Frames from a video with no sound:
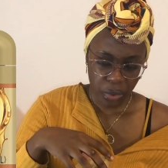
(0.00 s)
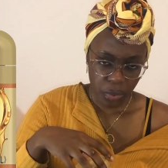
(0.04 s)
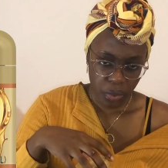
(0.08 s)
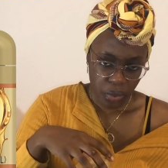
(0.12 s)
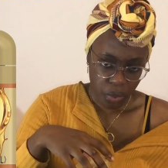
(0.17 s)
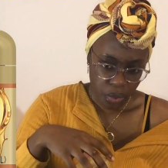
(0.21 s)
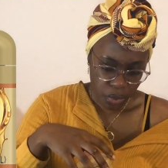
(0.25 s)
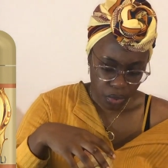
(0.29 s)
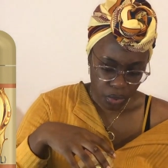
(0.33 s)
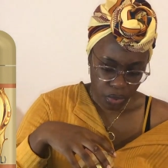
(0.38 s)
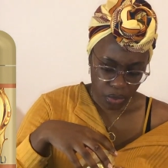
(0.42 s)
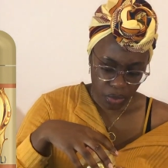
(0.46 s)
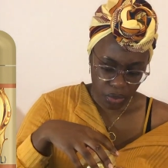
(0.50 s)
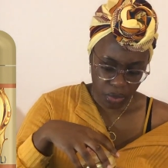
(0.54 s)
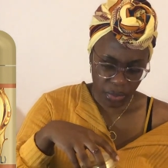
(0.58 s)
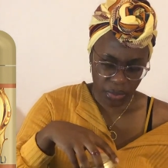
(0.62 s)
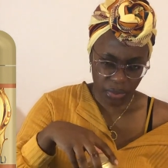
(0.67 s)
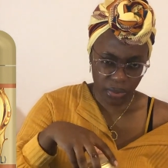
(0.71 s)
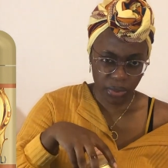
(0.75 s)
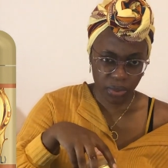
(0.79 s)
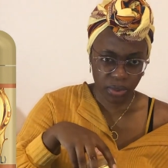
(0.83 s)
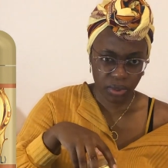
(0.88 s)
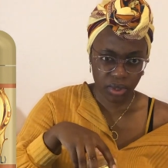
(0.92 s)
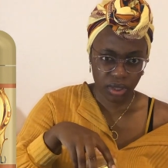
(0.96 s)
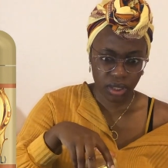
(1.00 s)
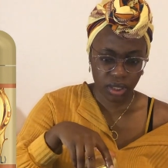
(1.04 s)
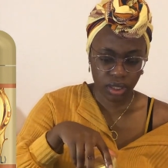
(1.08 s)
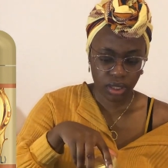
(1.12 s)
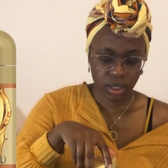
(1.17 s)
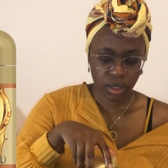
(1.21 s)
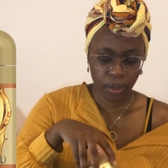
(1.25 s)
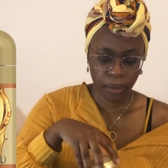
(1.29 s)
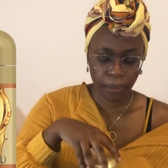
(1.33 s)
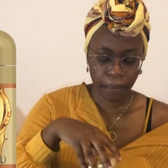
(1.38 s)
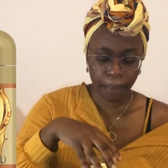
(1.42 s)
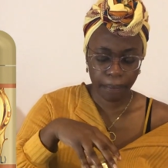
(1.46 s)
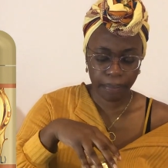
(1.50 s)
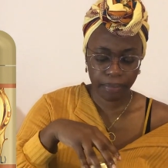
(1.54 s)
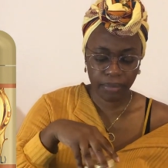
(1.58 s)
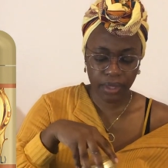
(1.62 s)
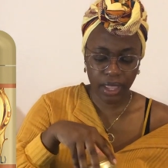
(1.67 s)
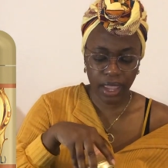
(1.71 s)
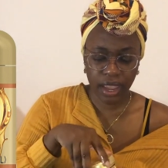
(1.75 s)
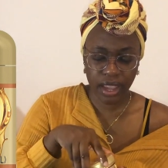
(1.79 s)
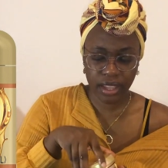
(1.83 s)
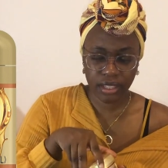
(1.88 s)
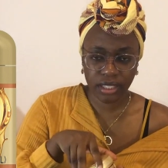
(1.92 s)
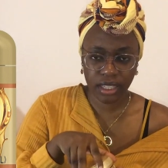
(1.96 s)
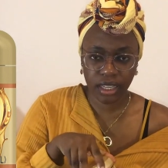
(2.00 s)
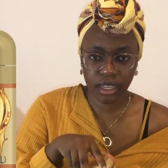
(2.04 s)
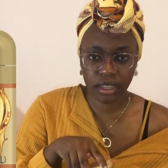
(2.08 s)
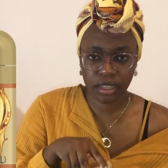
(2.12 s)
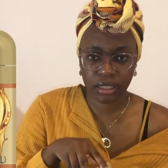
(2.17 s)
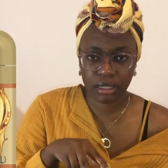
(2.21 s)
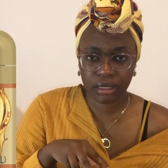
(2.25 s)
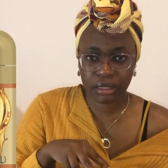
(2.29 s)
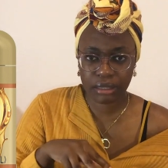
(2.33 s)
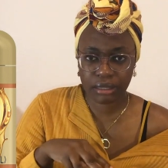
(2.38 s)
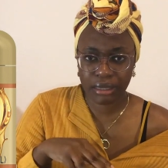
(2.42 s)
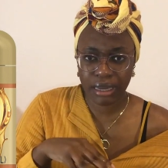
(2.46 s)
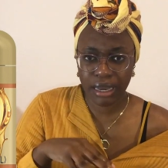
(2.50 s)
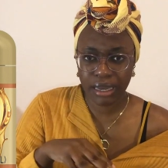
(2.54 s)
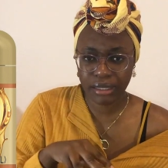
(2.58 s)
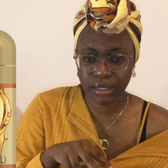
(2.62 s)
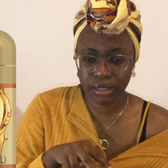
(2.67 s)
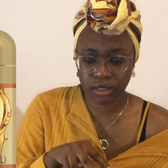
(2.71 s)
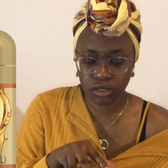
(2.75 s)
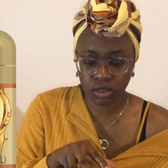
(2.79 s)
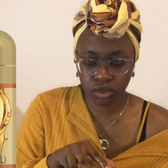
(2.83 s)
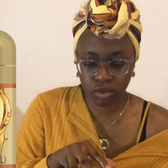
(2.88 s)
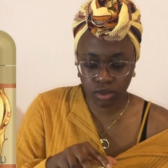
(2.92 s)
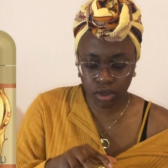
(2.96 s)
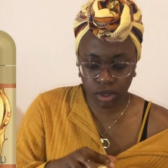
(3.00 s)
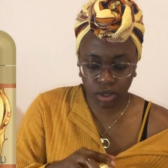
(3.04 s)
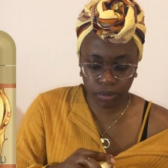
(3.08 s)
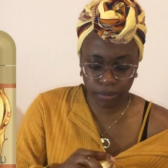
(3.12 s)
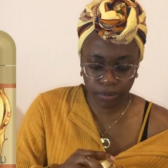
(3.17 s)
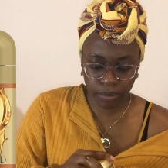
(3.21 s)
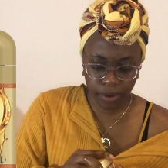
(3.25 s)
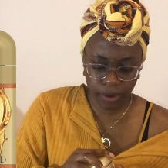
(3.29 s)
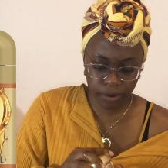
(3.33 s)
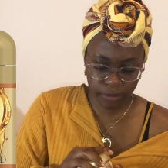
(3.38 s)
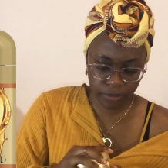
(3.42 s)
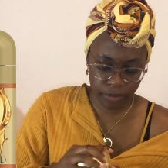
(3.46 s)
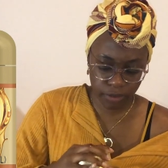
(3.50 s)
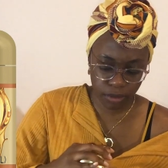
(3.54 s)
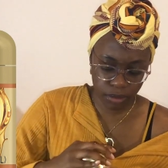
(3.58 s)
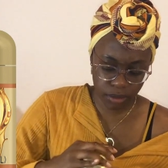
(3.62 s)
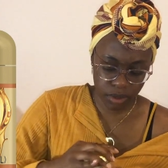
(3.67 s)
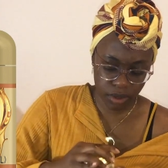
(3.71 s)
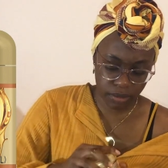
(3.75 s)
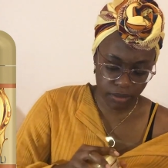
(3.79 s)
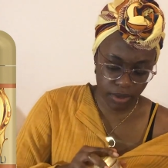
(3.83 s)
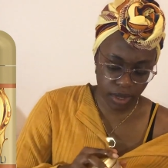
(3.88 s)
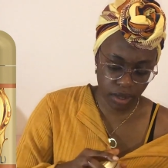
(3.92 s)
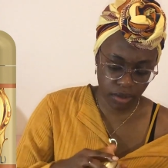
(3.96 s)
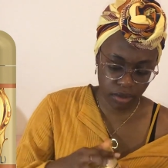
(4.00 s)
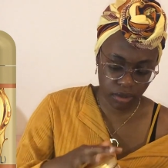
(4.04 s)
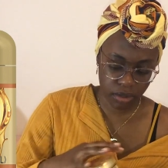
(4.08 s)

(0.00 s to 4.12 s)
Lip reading: ooh, that has like a kind of strong perfume smell.